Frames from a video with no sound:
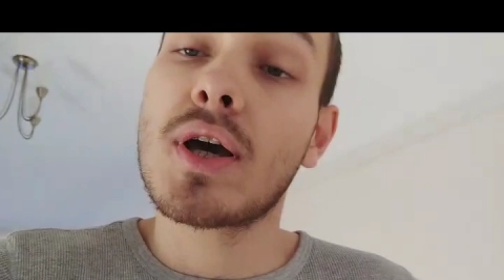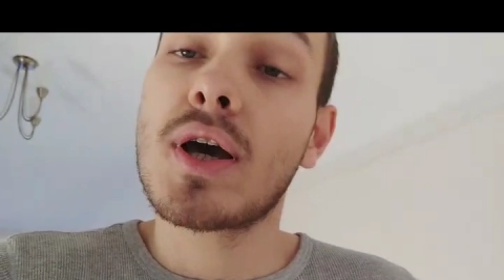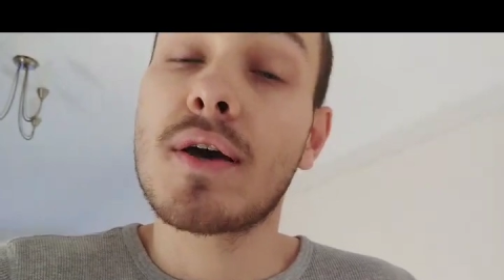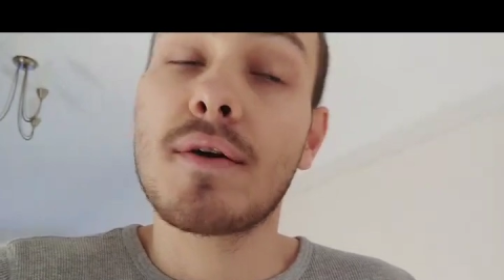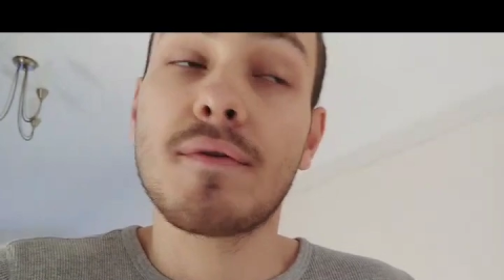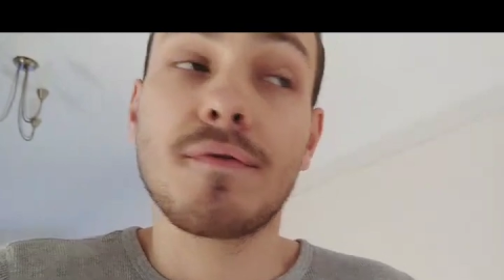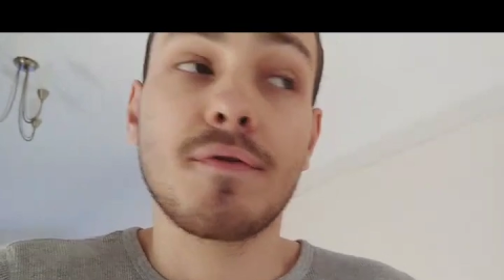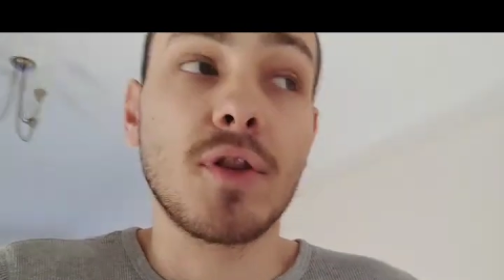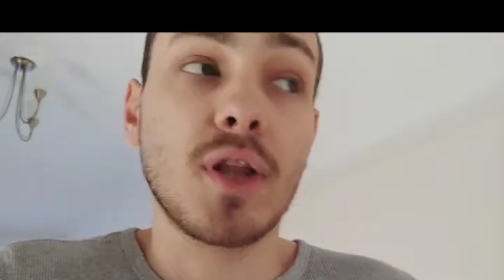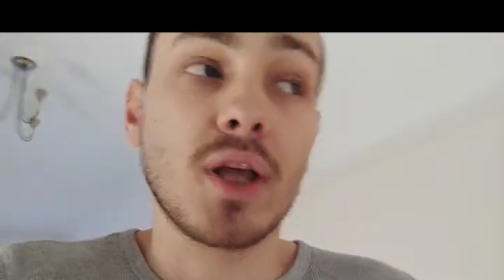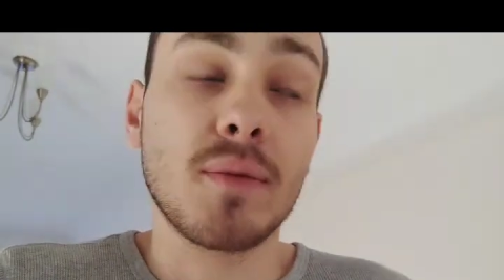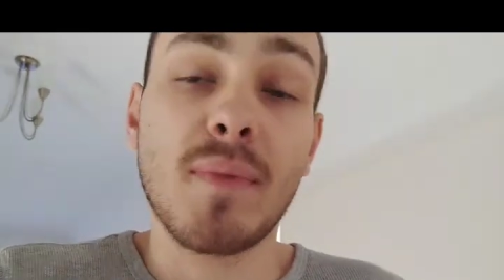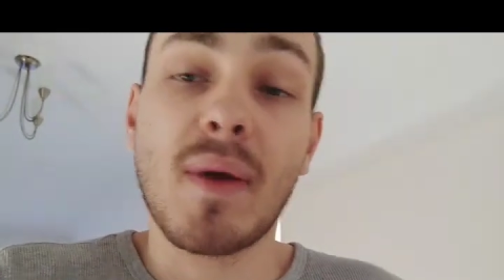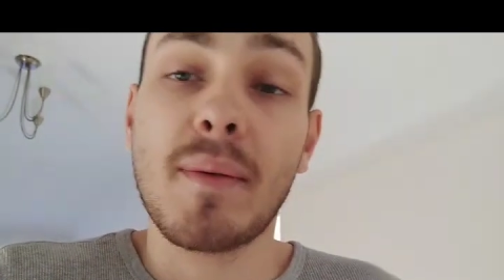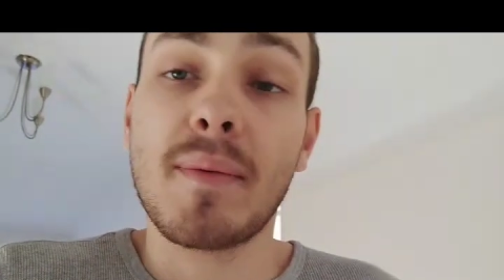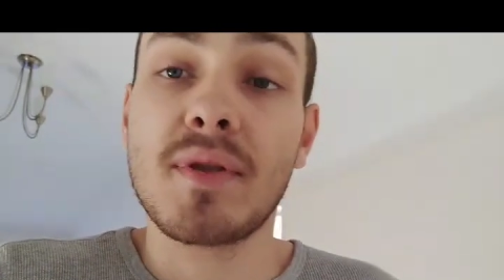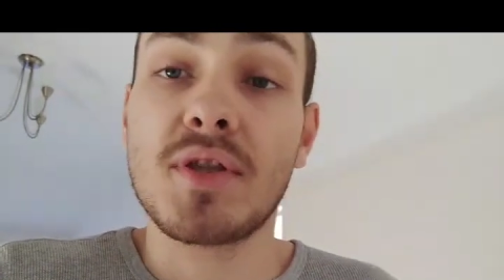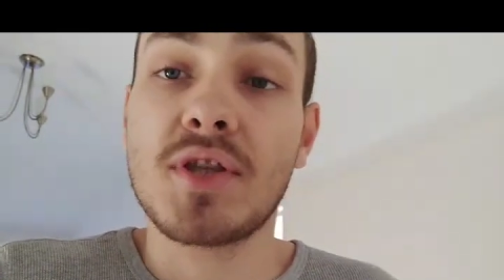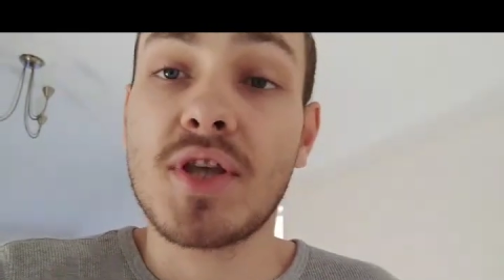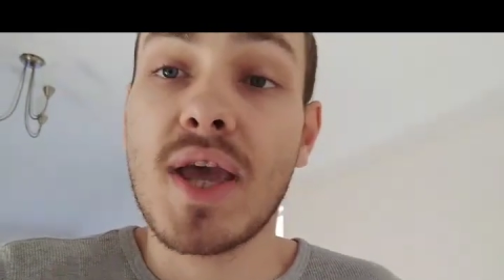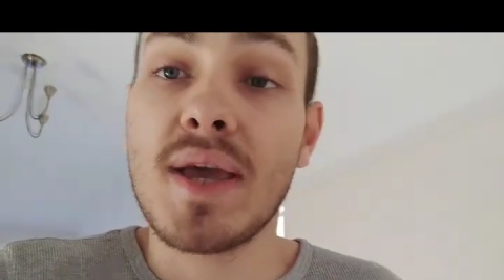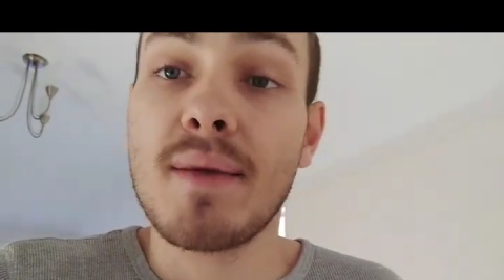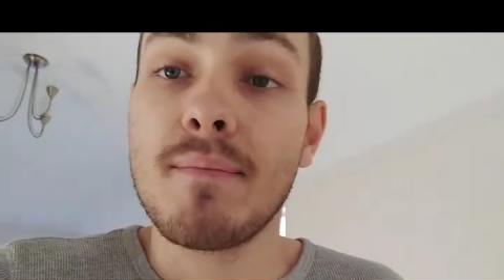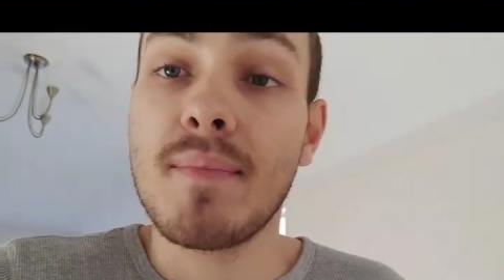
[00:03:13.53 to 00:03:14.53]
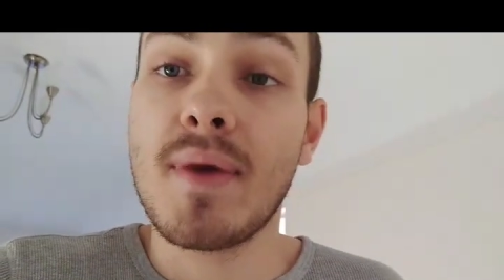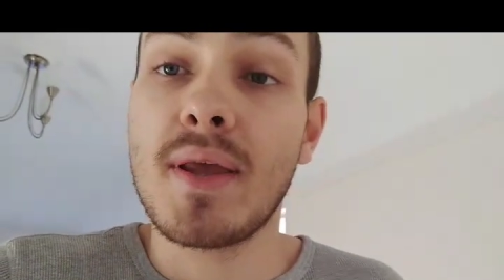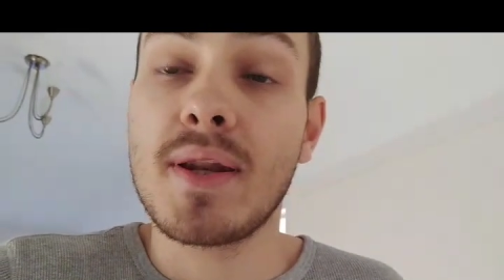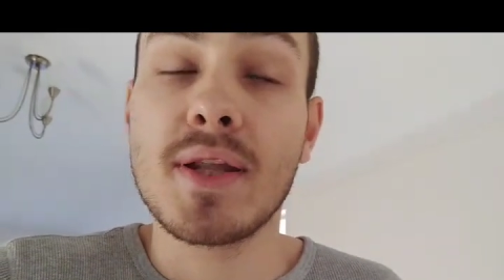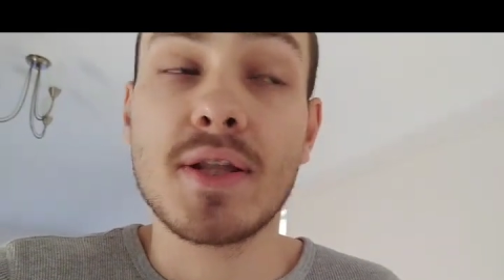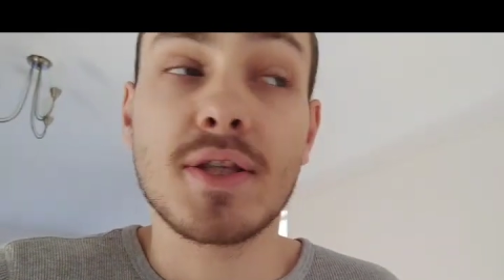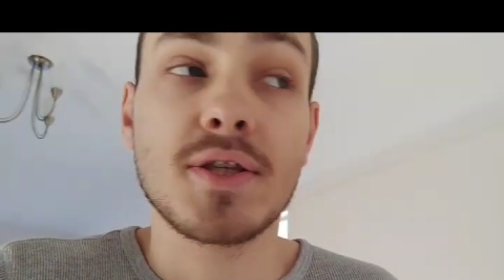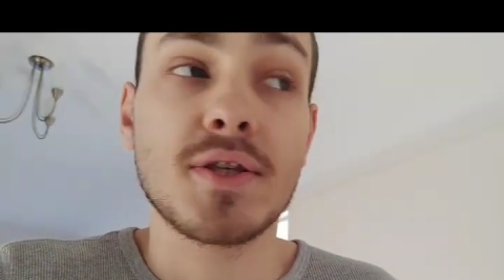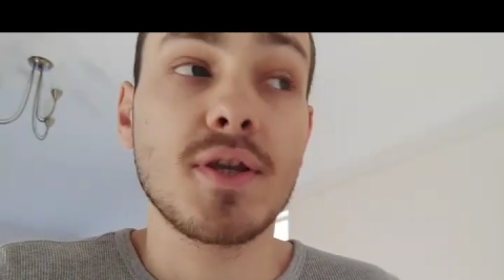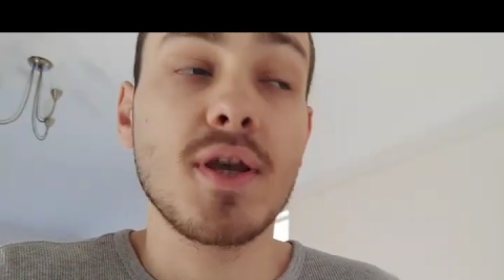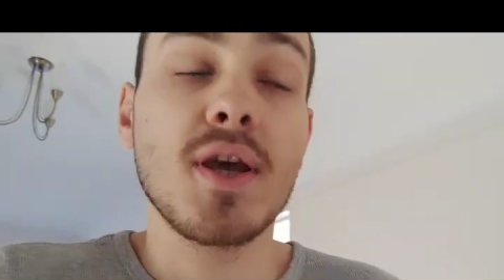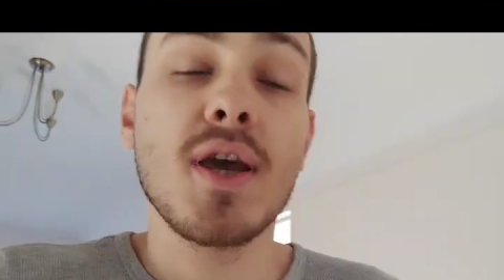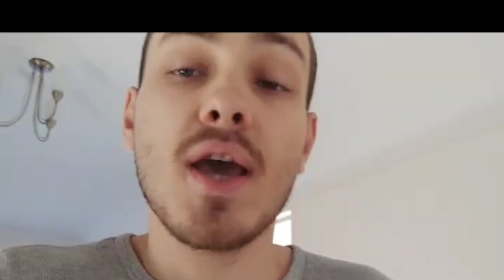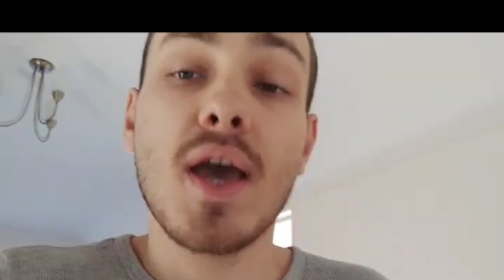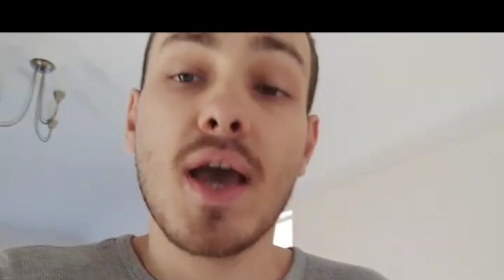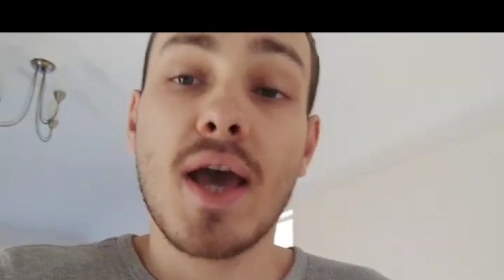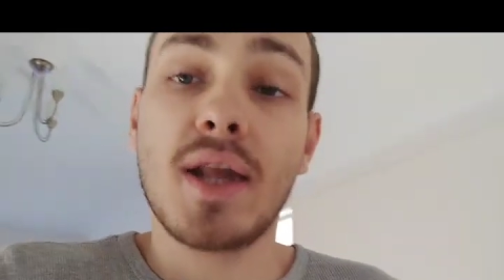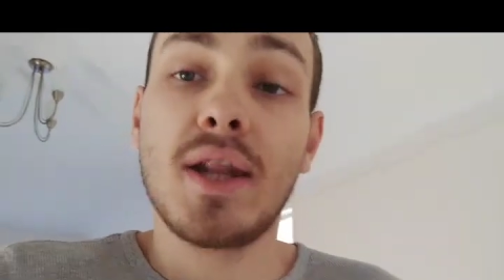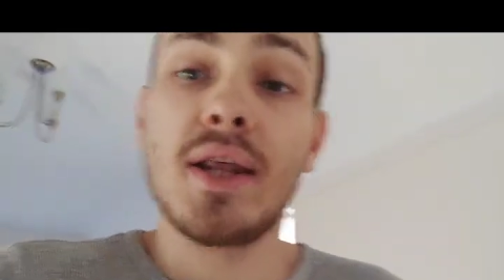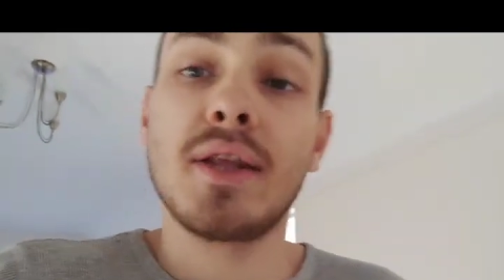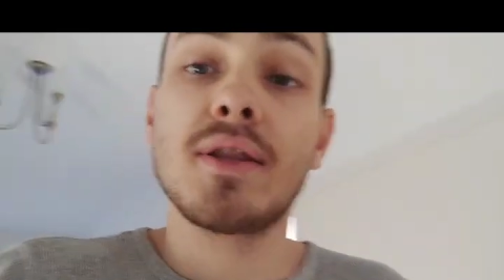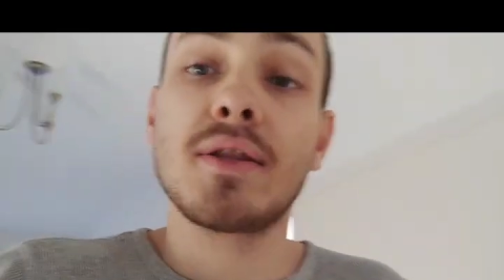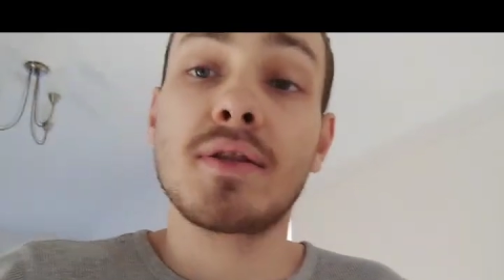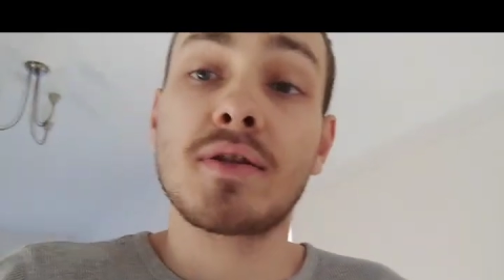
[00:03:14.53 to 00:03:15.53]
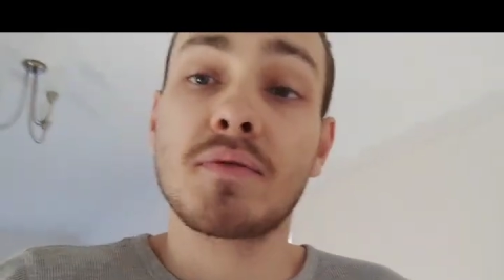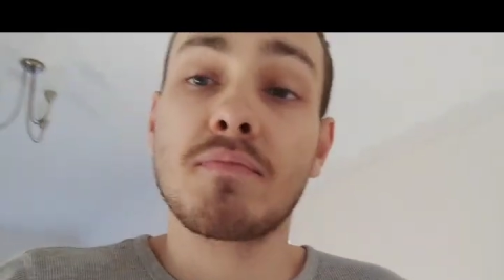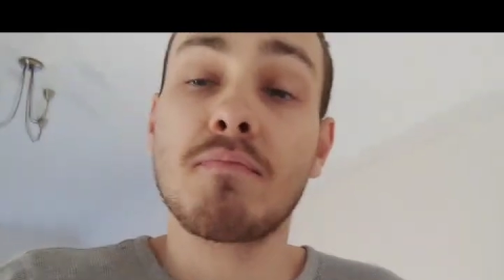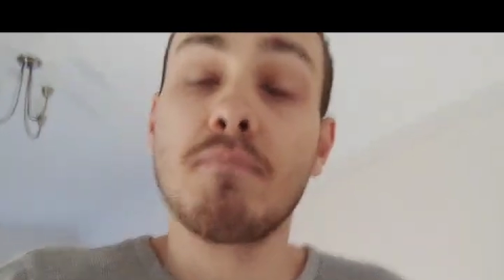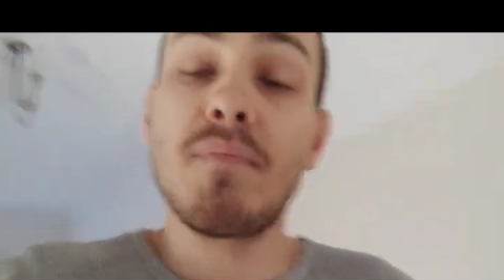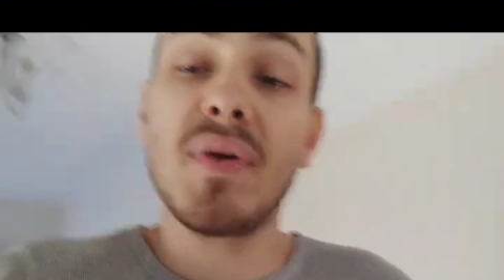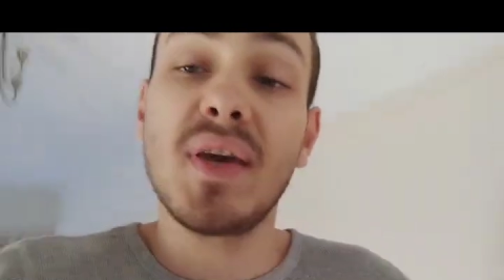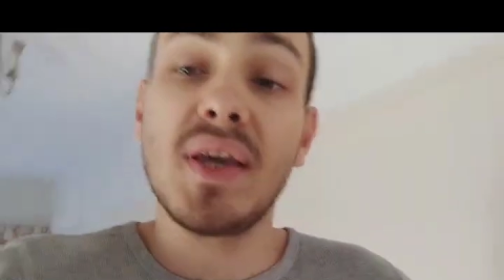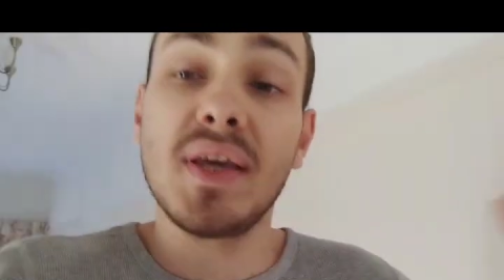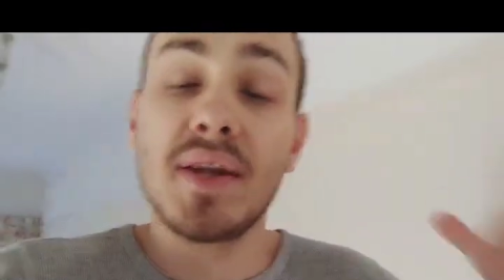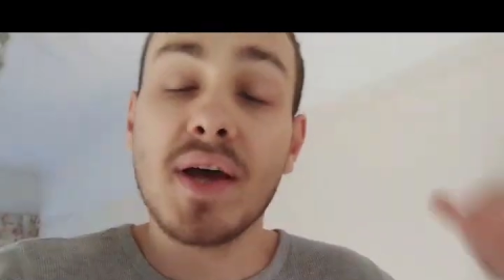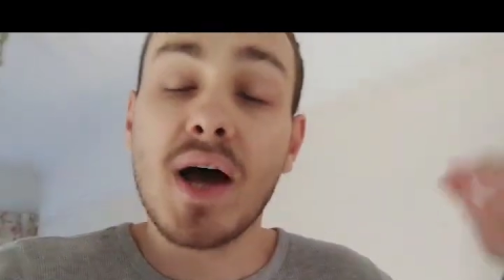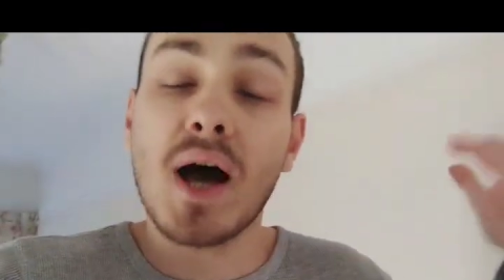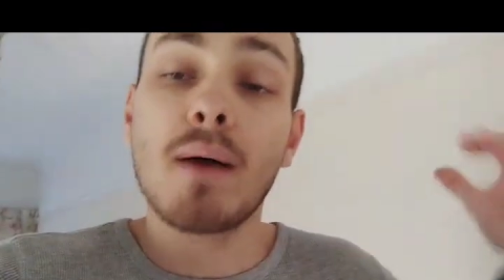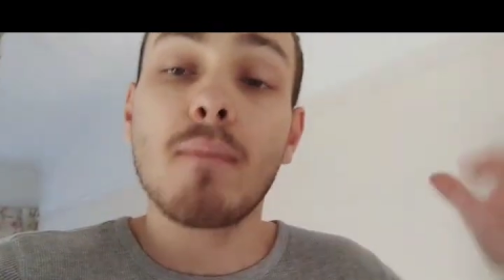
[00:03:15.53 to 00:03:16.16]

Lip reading: for like maybe 10 minutes and then build